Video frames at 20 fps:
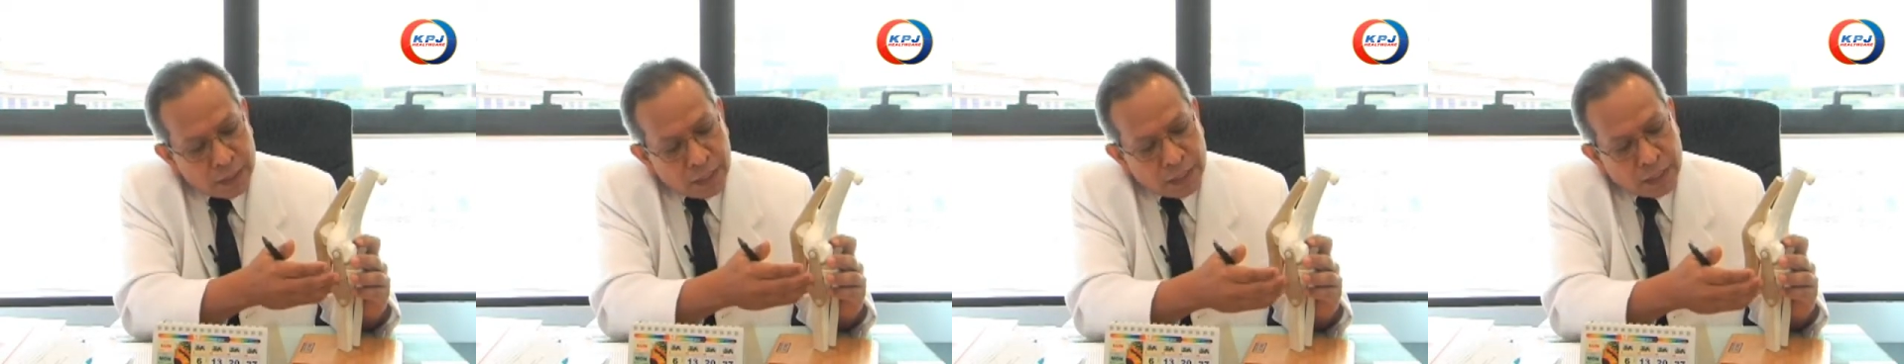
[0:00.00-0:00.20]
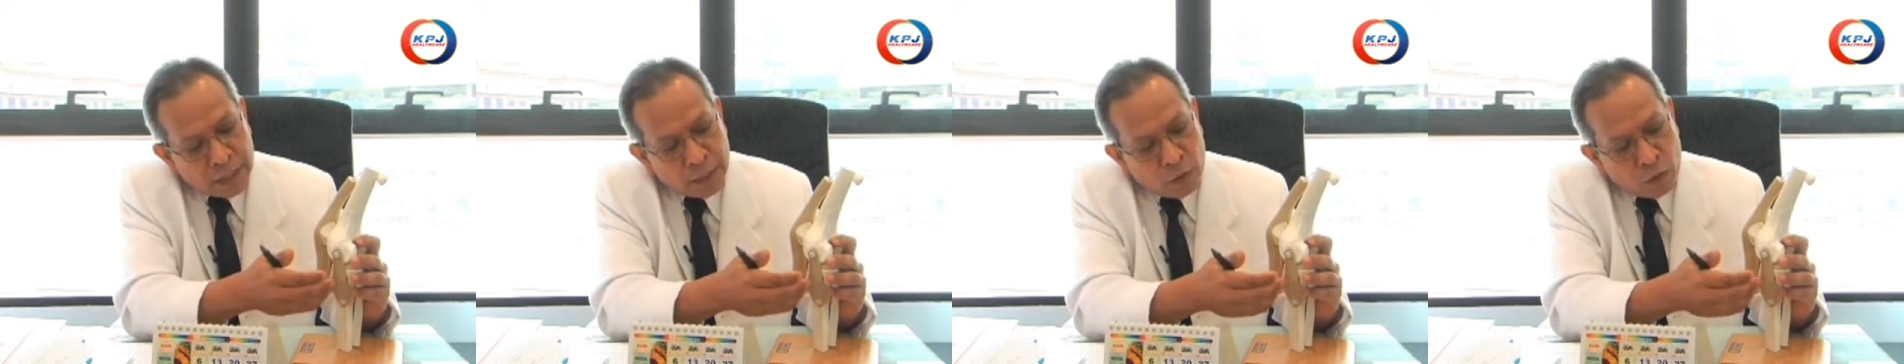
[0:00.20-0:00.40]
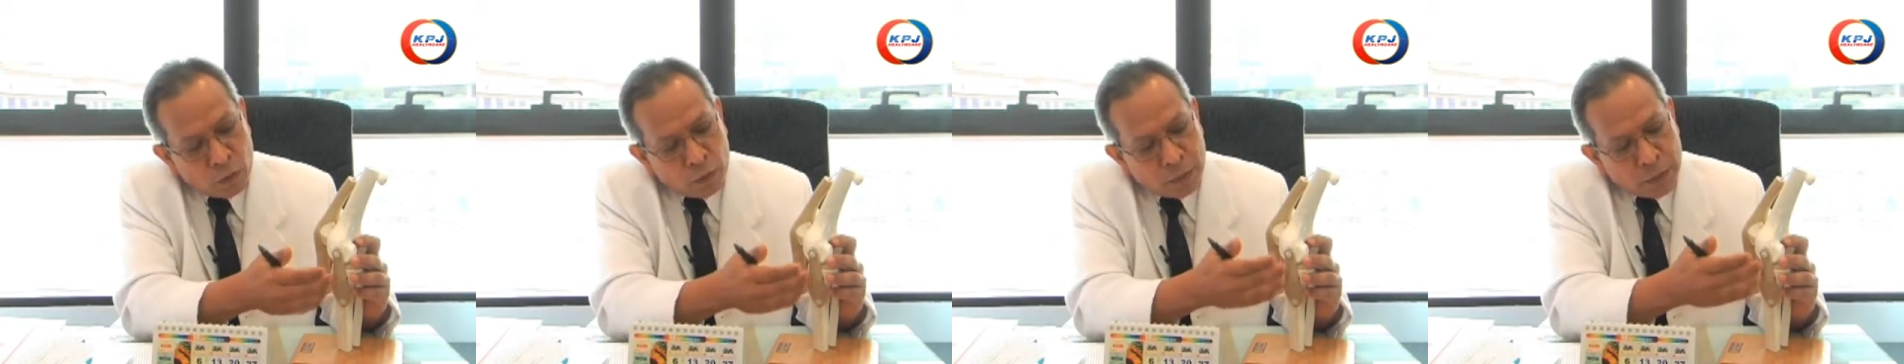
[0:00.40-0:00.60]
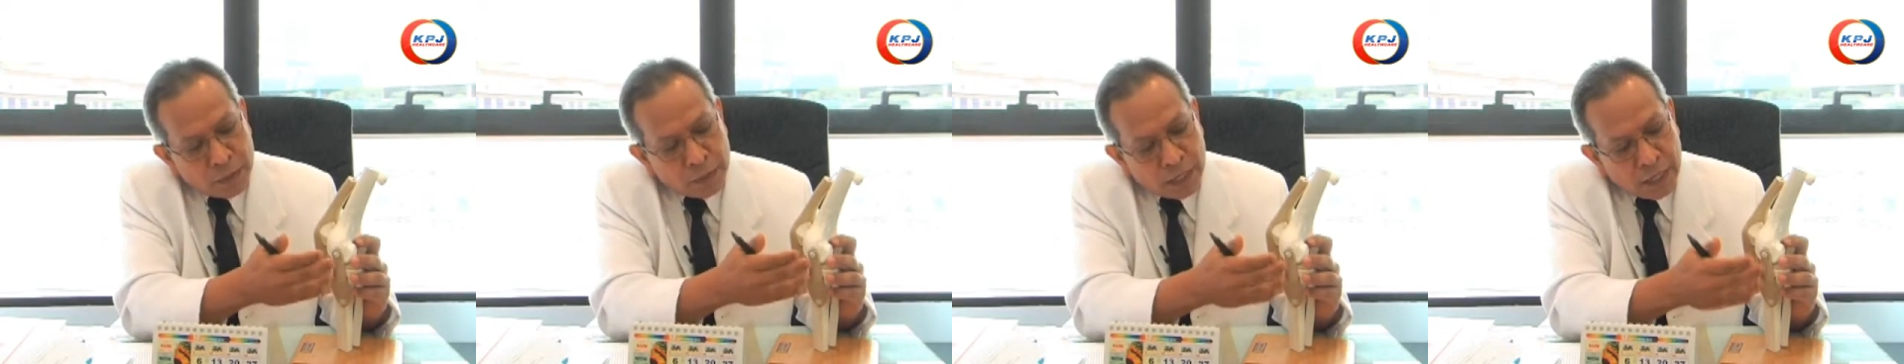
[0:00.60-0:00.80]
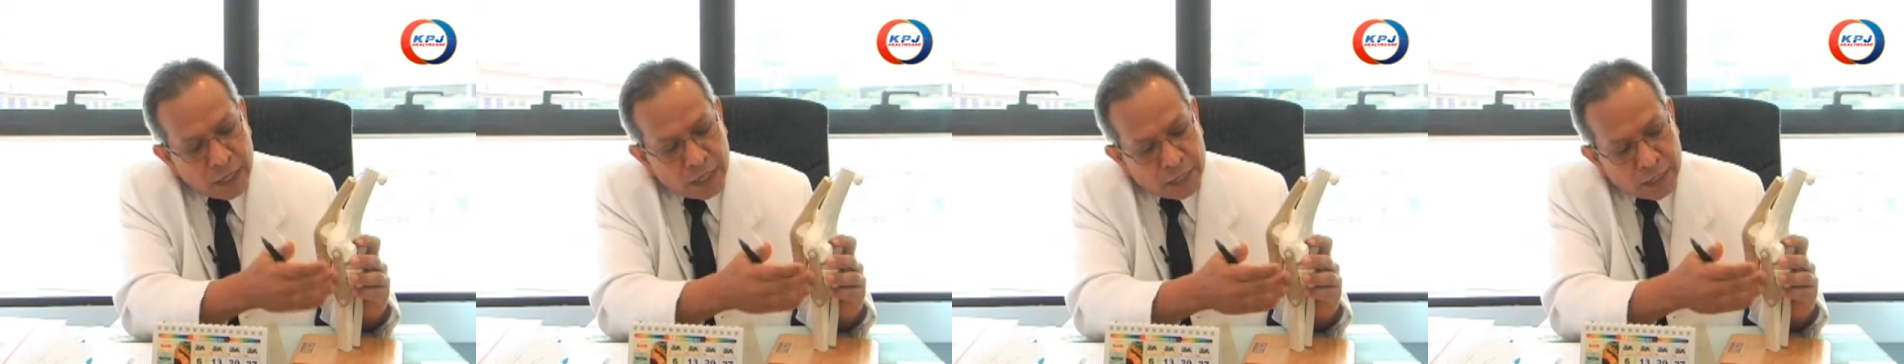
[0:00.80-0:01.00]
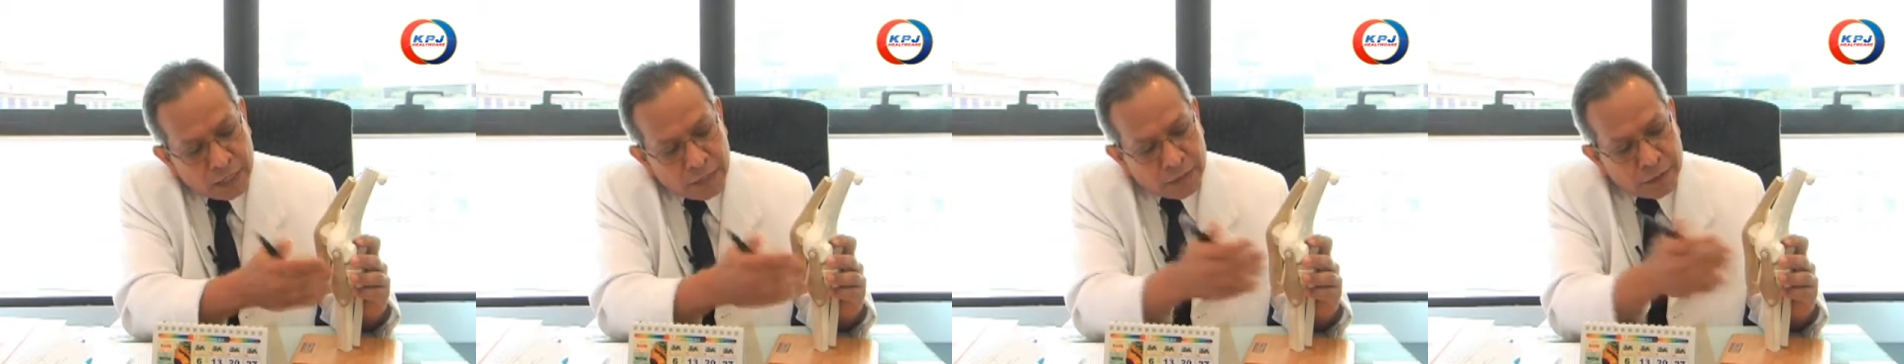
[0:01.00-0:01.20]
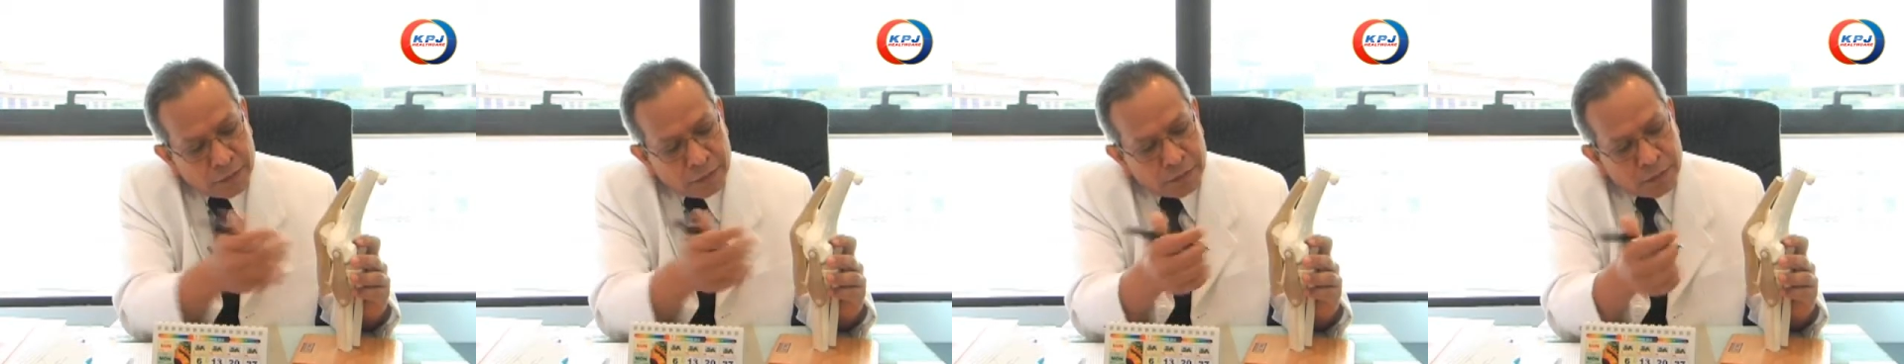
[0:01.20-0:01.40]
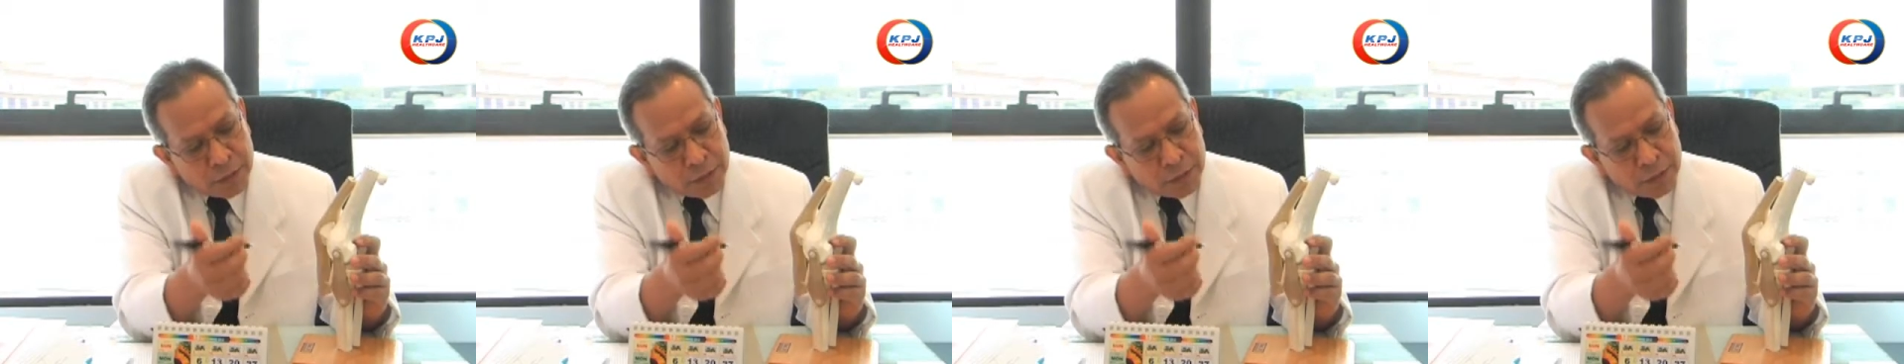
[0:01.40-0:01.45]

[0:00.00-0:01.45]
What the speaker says: as an open technique.